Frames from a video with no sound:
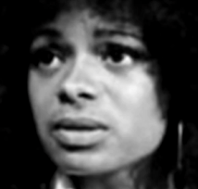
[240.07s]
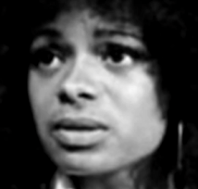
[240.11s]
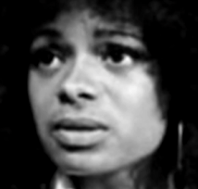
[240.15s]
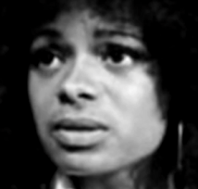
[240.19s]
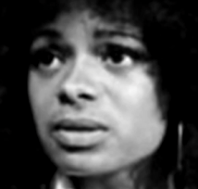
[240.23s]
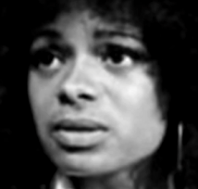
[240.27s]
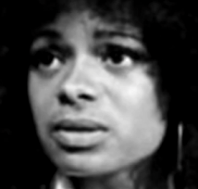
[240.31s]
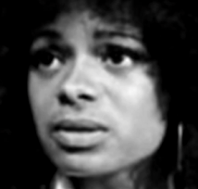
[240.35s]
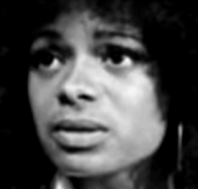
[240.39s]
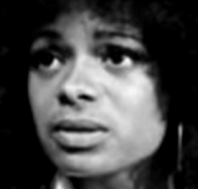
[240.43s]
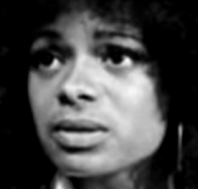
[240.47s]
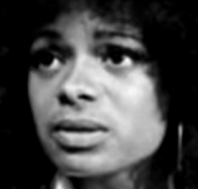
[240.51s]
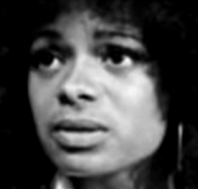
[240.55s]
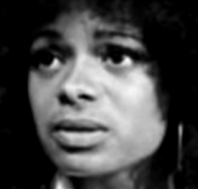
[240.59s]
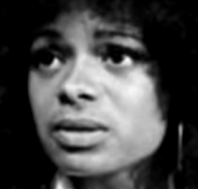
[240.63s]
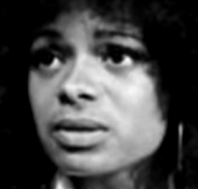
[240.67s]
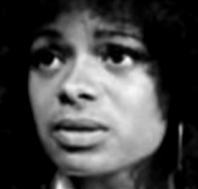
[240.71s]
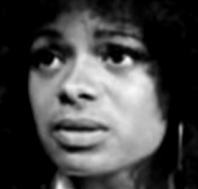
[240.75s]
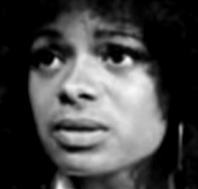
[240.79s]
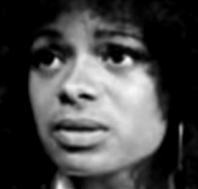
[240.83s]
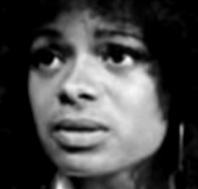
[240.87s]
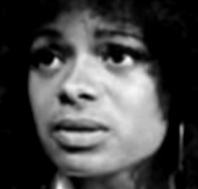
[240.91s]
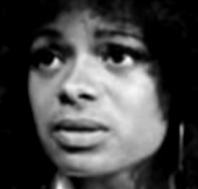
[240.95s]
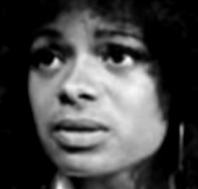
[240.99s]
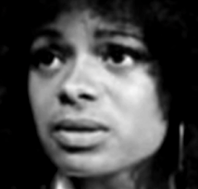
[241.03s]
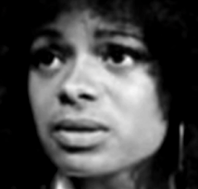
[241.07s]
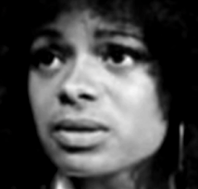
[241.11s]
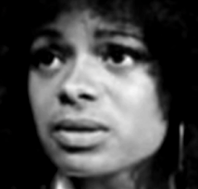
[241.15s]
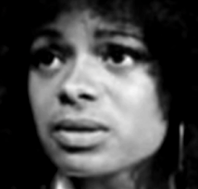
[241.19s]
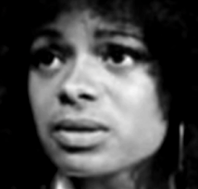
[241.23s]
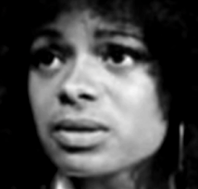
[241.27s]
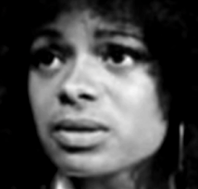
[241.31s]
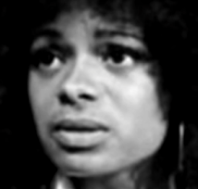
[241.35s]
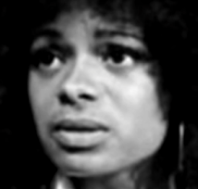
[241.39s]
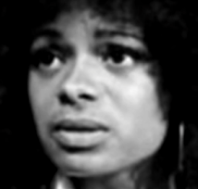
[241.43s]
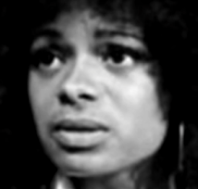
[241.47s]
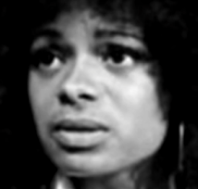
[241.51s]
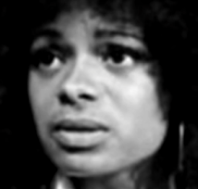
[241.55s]

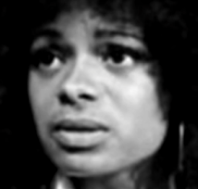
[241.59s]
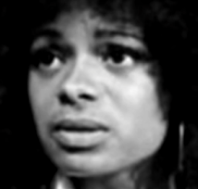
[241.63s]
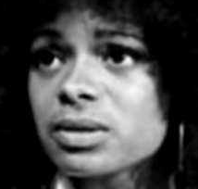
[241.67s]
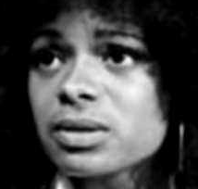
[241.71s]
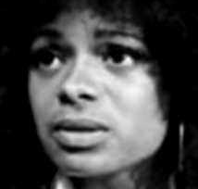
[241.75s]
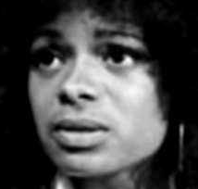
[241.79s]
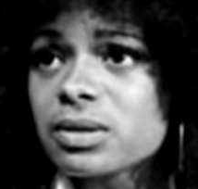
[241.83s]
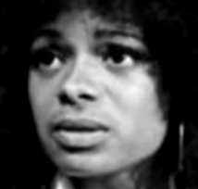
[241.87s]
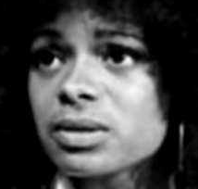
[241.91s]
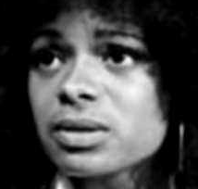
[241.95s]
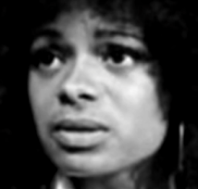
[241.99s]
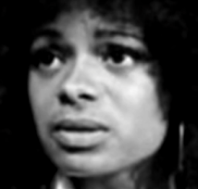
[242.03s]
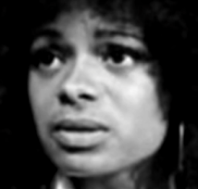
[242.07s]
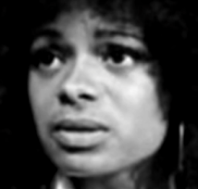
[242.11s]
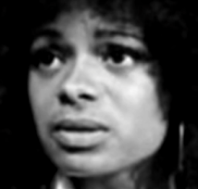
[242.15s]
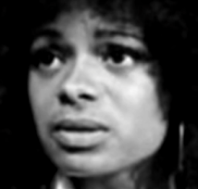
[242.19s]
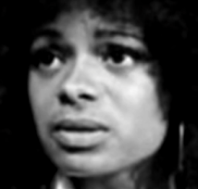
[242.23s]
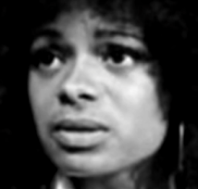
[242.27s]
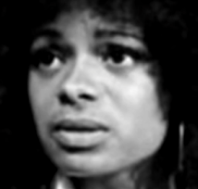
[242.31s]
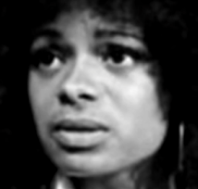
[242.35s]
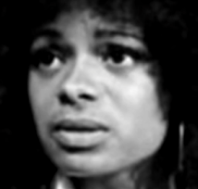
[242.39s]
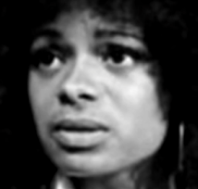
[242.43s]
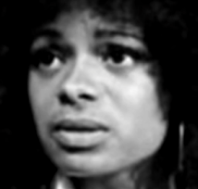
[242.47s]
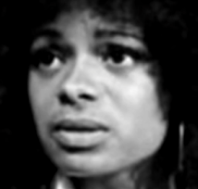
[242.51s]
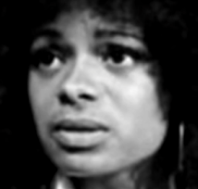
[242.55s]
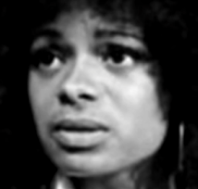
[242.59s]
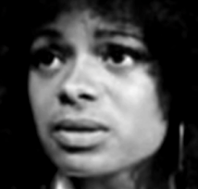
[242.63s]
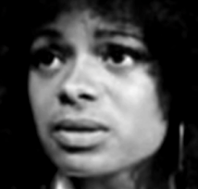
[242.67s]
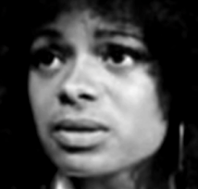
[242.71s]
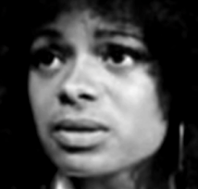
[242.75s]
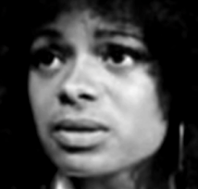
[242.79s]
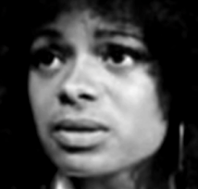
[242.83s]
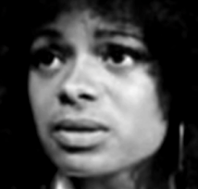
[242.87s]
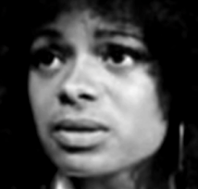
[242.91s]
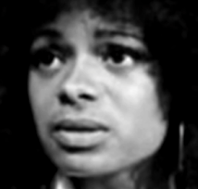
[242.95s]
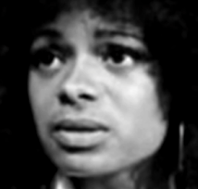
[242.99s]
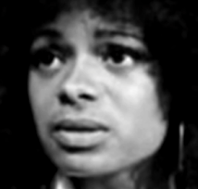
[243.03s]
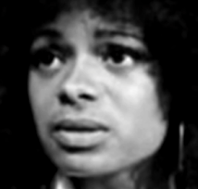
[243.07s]

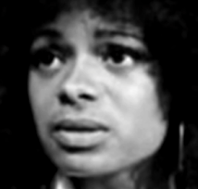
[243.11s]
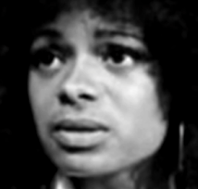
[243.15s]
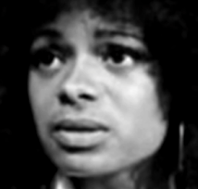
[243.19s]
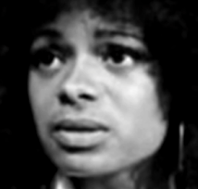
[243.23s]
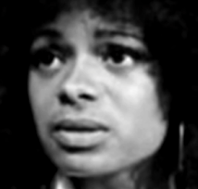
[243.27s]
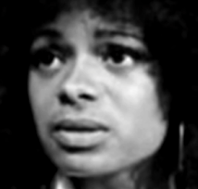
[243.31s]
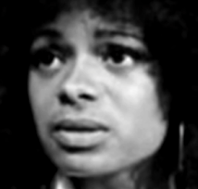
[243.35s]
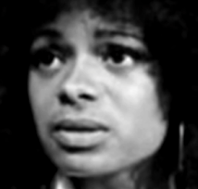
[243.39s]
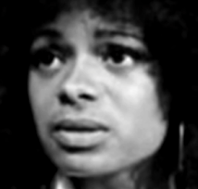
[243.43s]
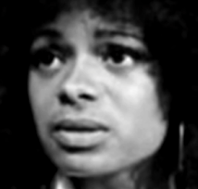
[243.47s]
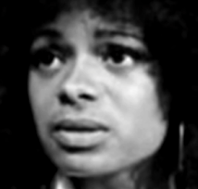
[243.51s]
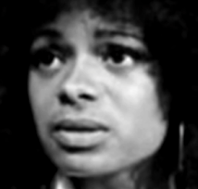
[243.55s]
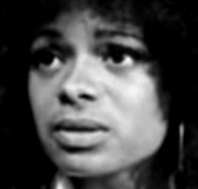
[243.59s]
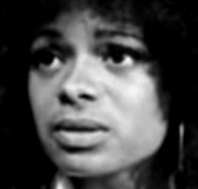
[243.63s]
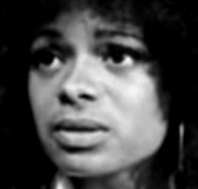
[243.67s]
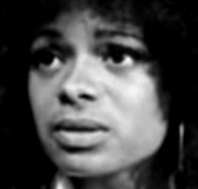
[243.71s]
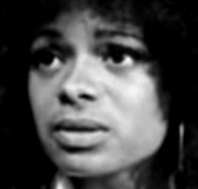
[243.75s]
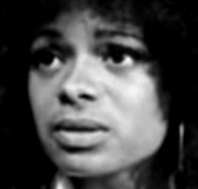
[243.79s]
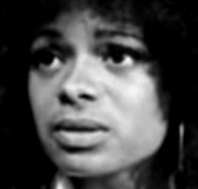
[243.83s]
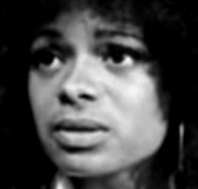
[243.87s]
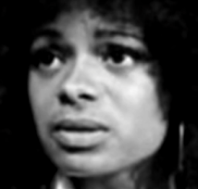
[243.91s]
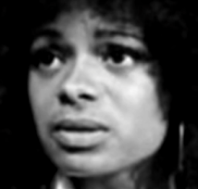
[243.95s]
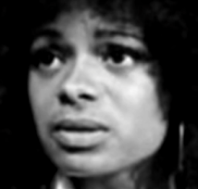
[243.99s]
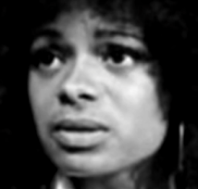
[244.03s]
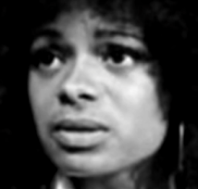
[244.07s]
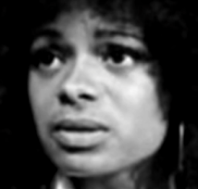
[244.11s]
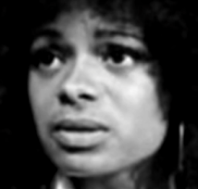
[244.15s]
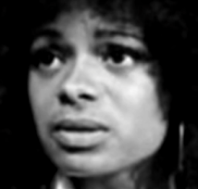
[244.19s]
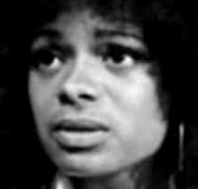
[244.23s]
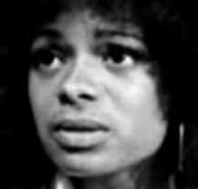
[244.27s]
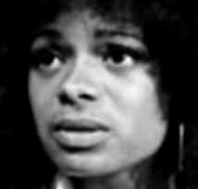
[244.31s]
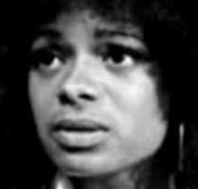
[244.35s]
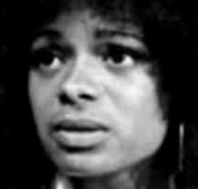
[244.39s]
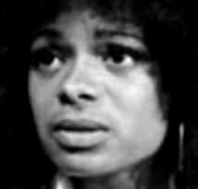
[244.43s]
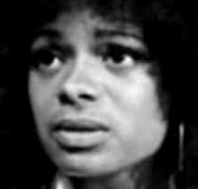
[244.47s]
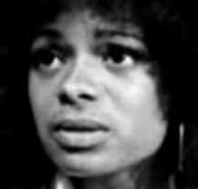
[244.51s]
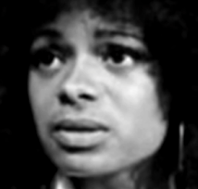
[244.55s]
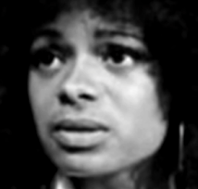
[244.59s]

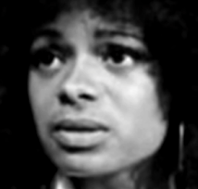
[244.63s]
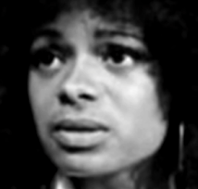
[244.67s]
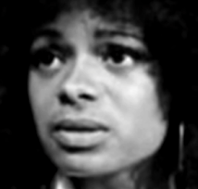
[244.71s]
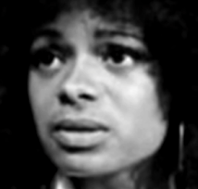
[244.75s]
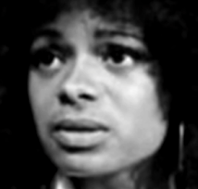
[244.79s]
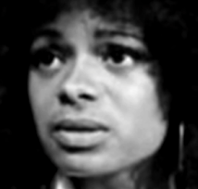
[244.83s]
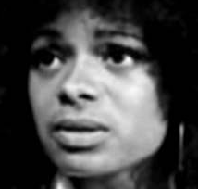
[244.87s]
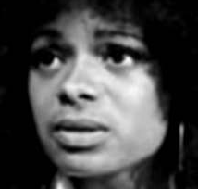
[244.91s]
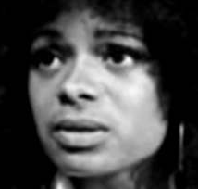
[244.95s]
No words are spoken by the person on screen.